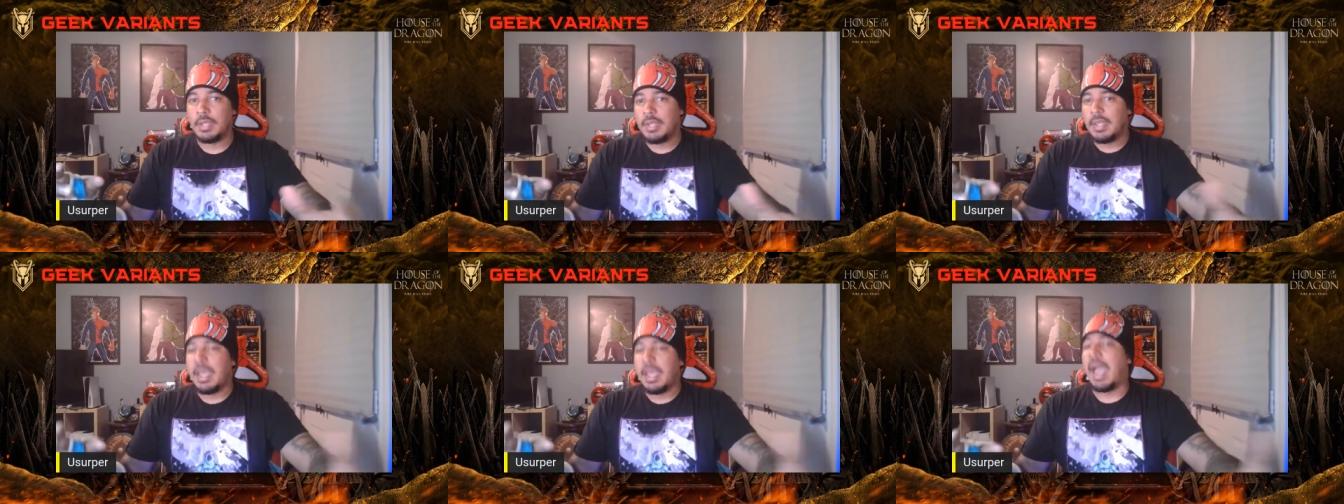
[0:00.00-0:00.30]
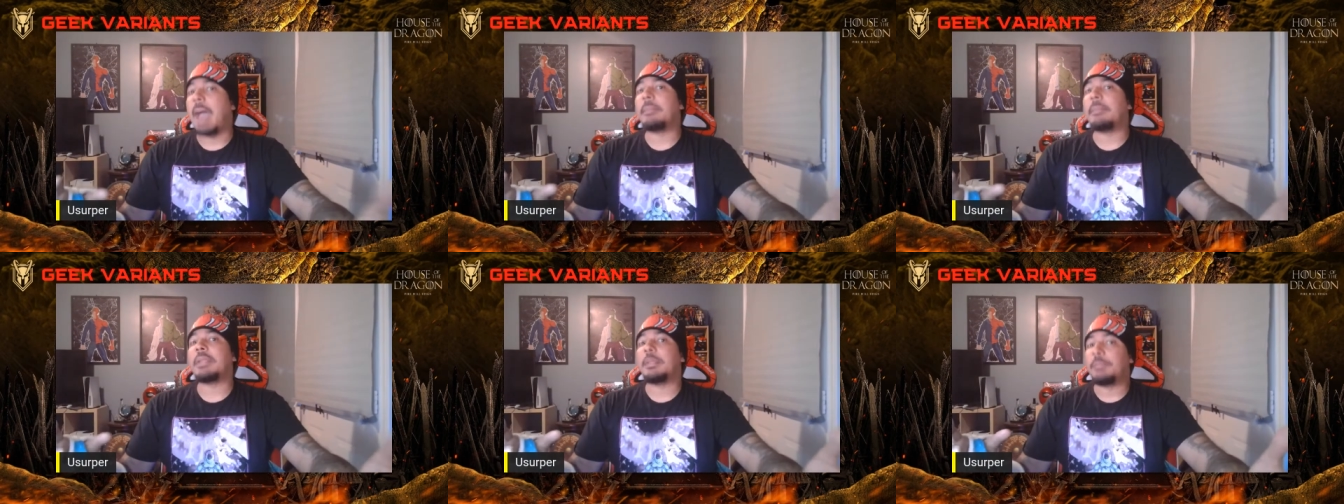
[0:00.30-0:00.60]

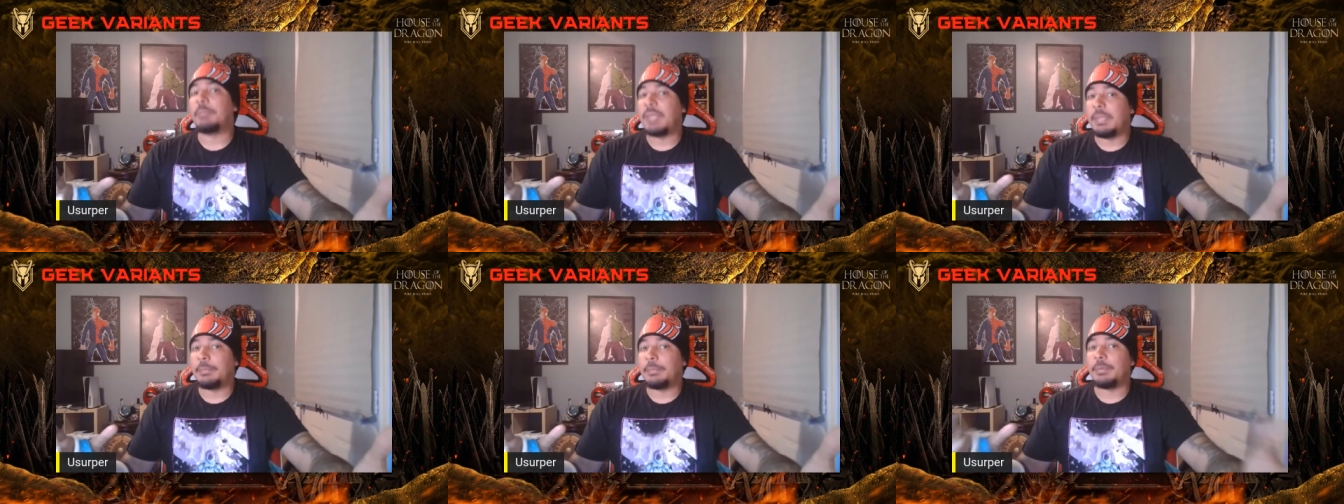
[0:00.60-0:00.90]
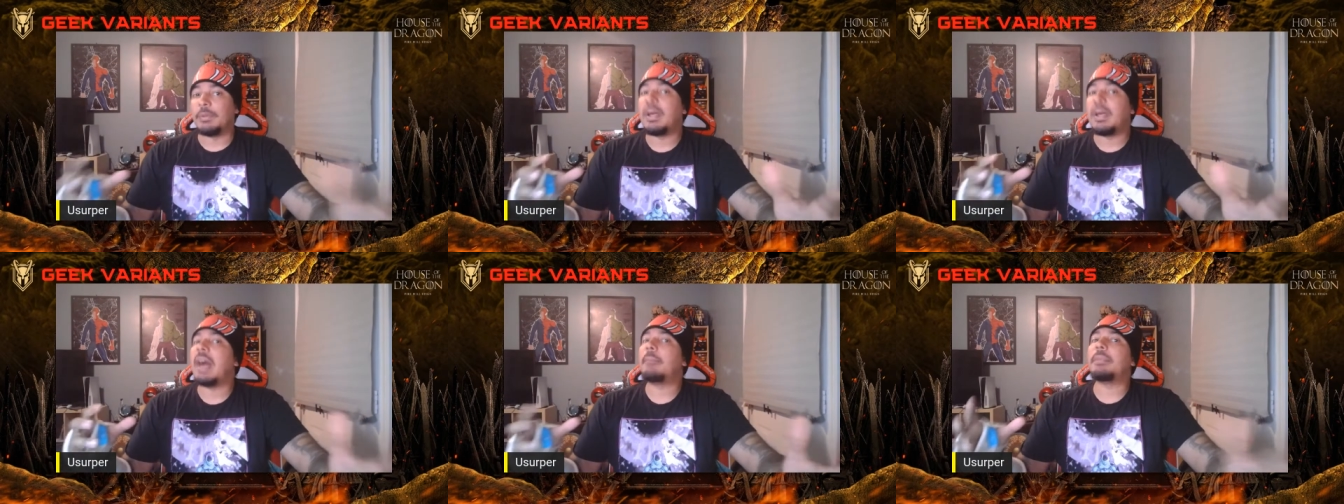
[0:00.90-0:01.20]
How many
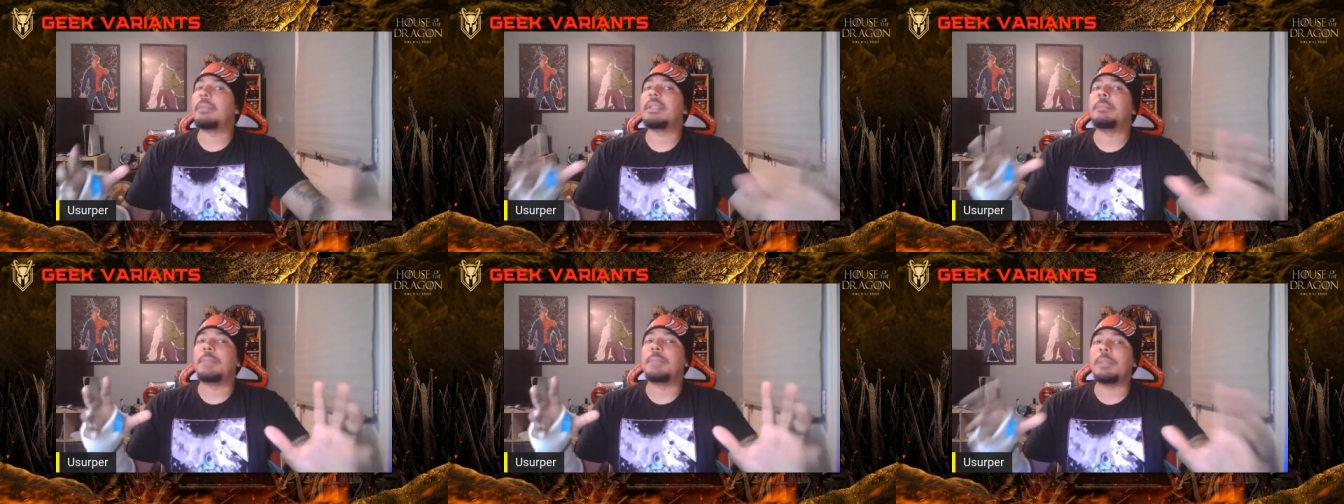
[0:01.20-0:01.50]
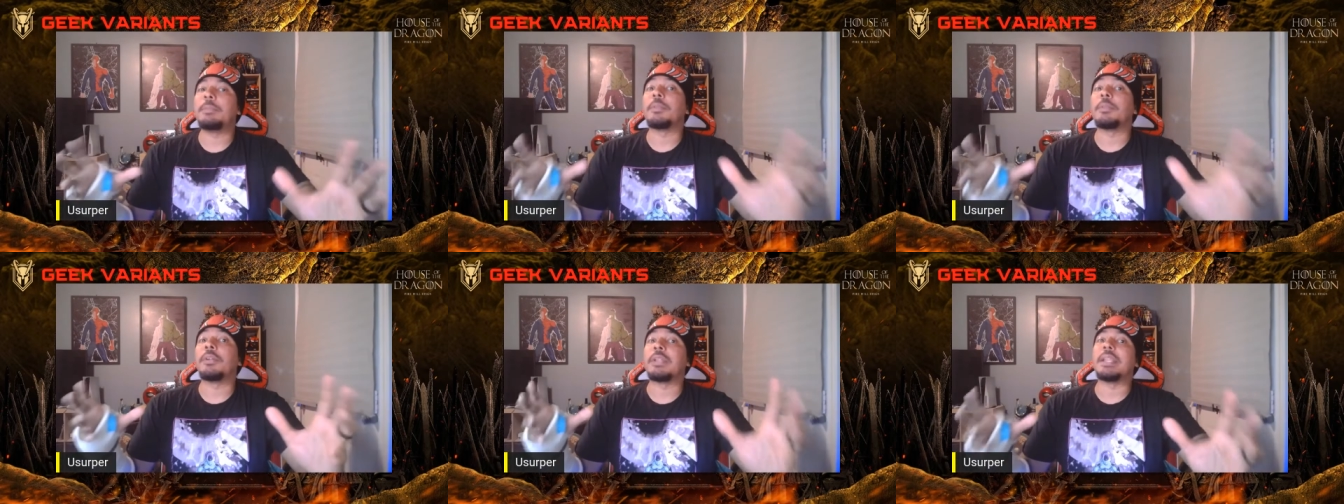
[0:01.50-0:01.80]
people? How many
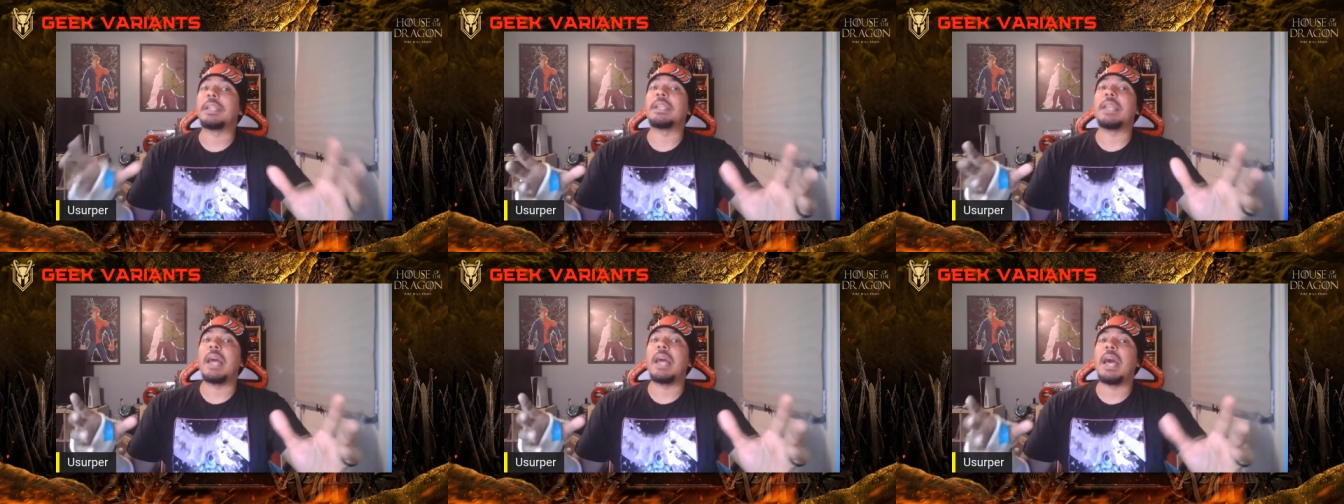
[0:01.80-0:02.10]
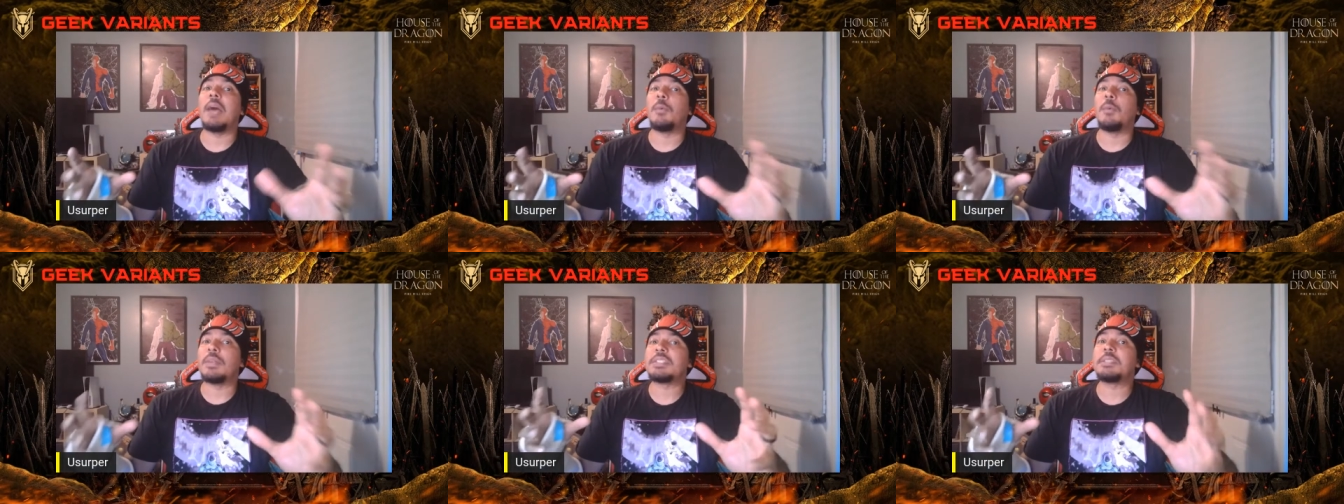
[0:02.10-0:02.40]
people are going to
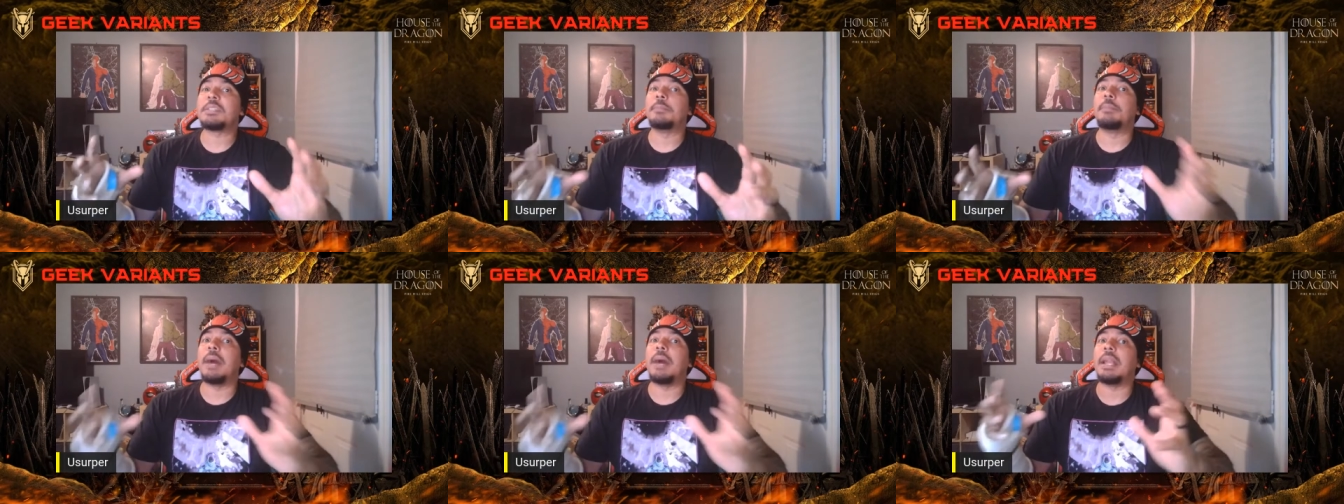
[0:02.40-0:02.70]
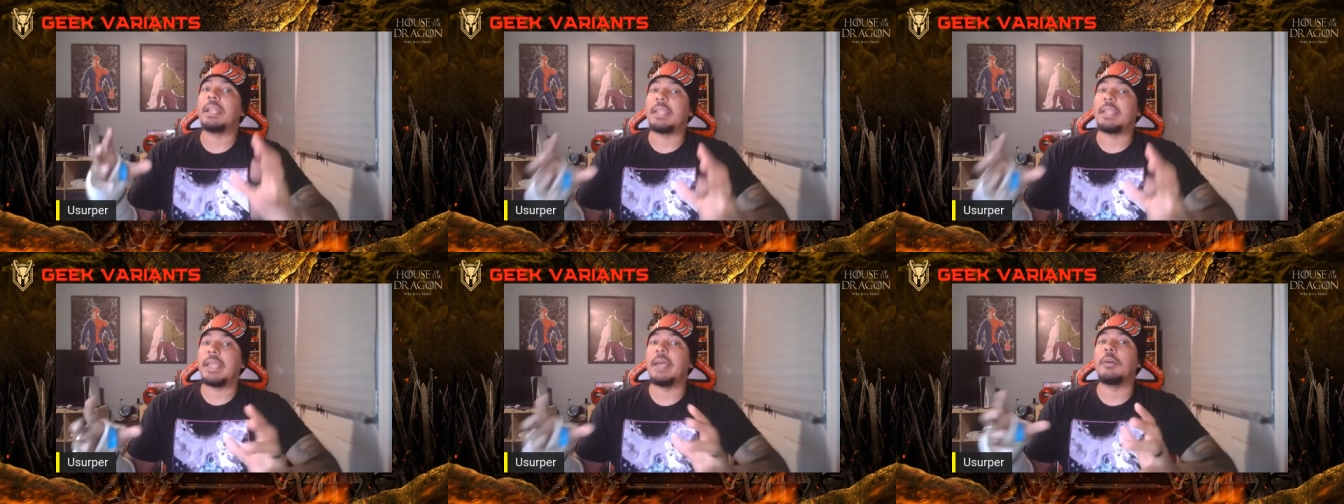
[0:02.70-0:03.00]
die? What's the
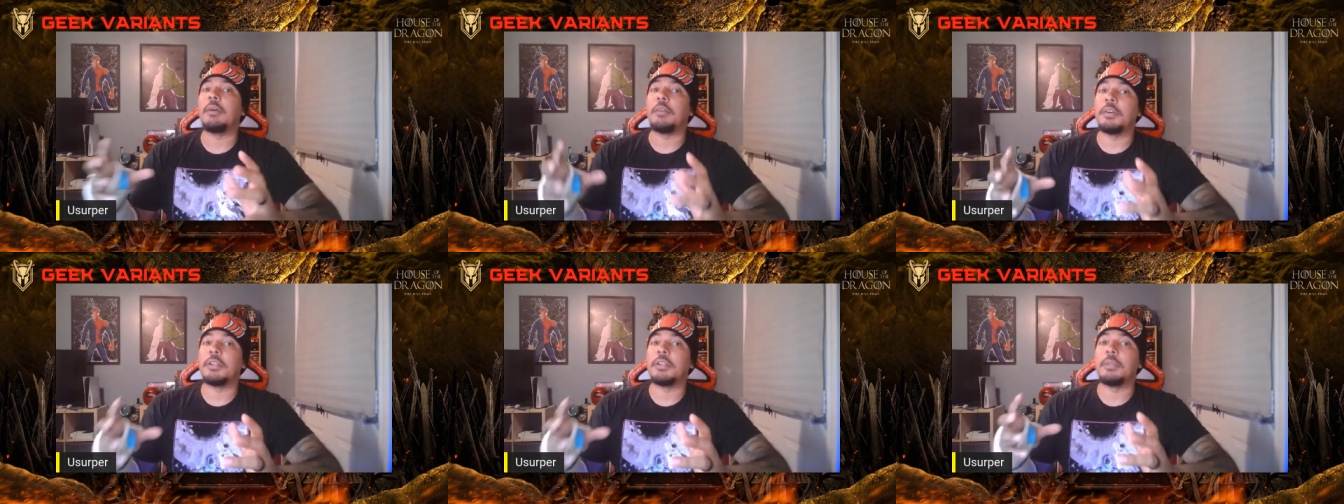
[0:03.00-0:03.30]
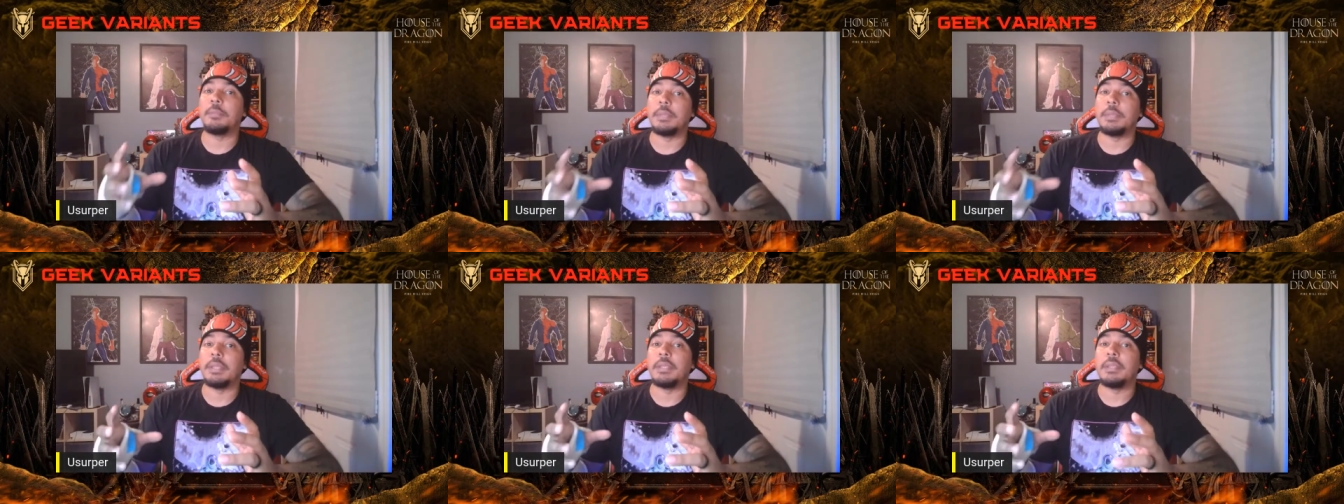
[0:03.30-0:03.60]
body count going to
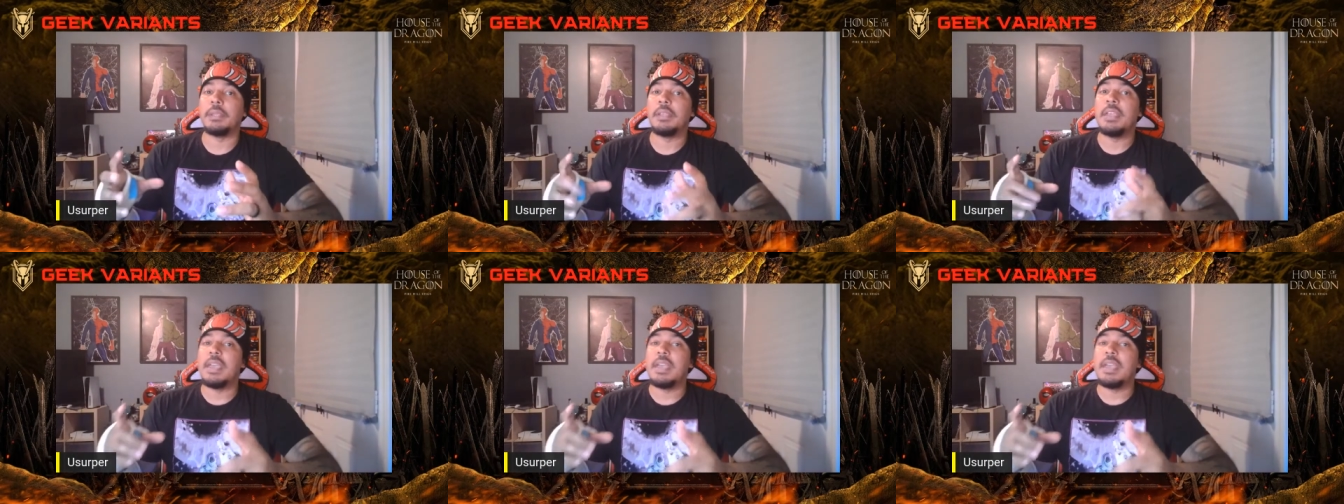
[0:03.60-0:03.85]
be?